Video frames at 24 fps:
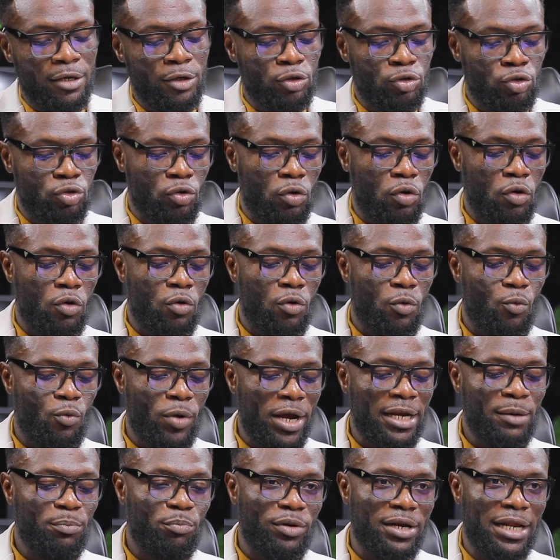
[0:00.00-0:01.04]
So
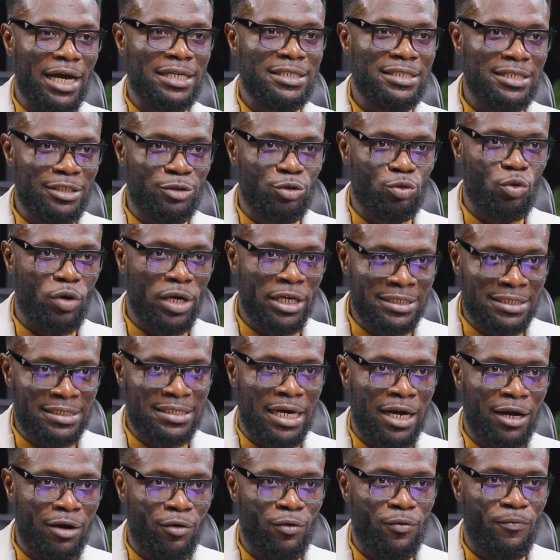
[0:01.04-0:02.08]
when production is
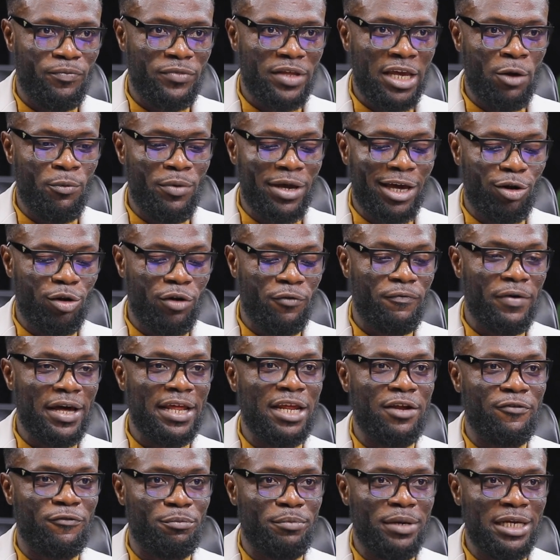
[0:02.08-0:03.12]
down and we cannot find
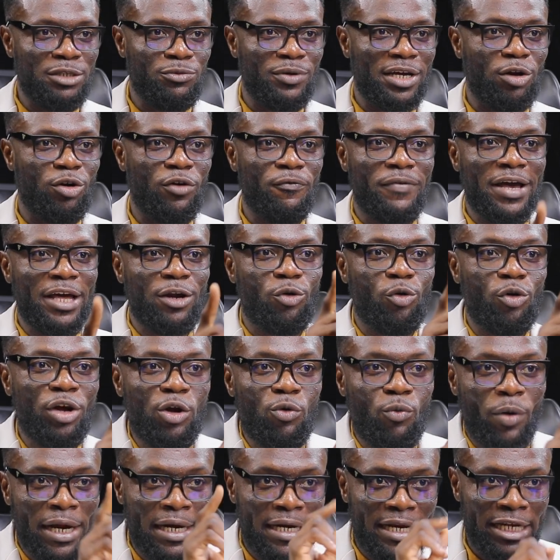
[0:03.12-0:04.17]
information, we cannot find only
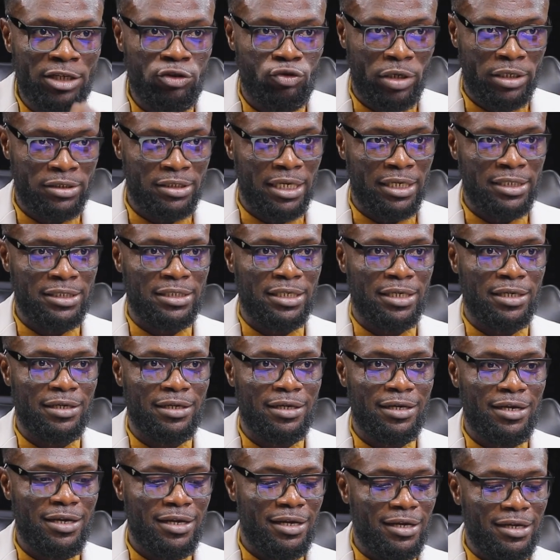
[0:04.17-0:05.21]
1 day's transaction,
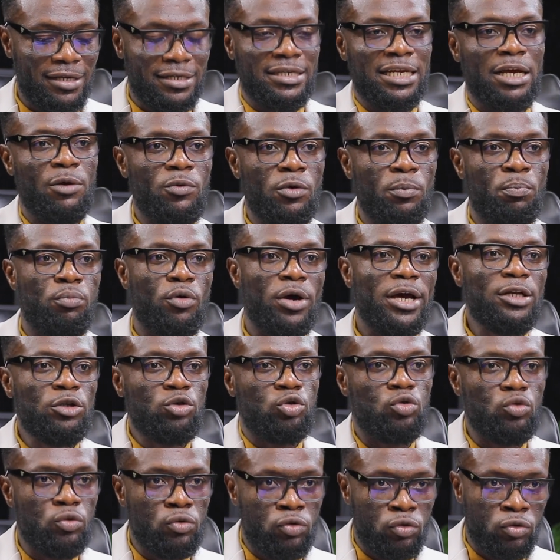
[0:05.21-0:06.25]
then we
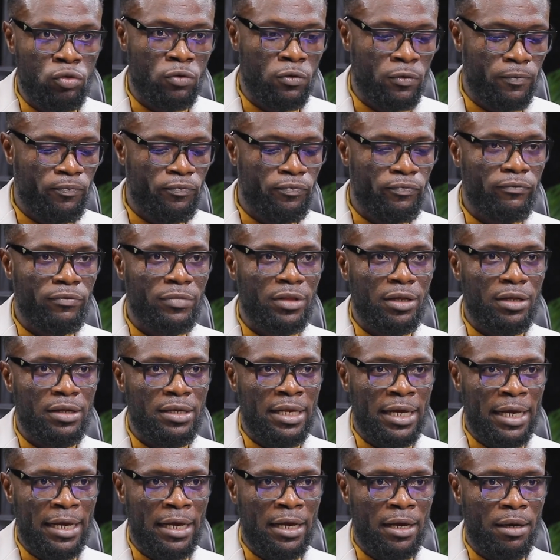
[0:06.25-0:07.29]
point you to
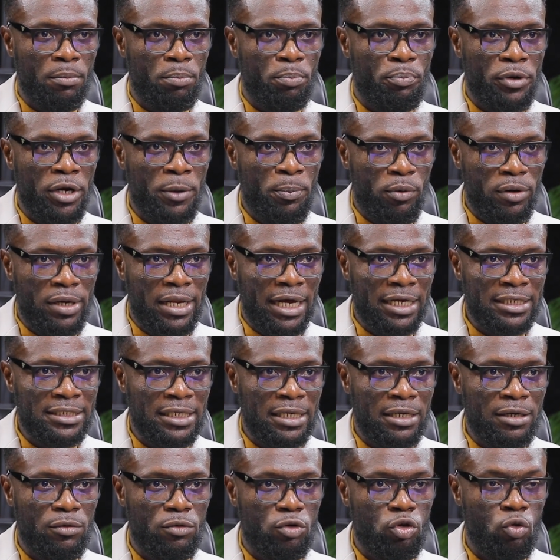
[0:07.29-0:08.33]
the
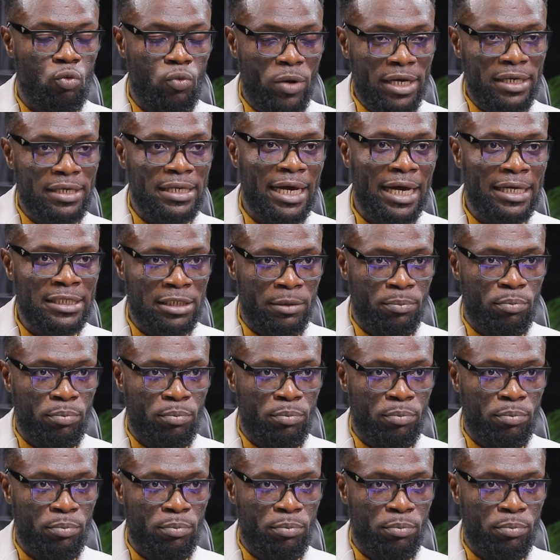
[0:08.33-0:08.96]
pre-production. You work there as